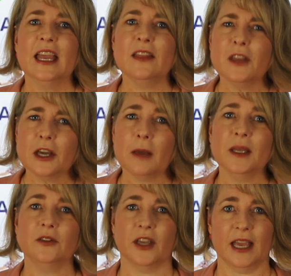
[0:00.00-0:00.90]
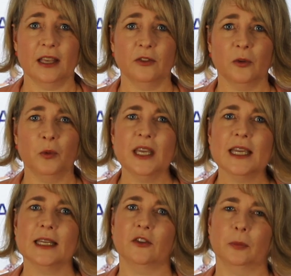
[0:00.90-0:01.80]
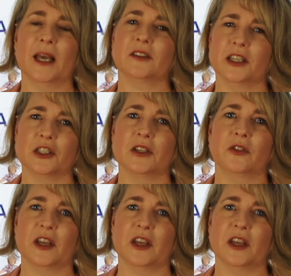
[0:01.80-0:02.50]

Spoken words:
In the coming days, we can expect tensions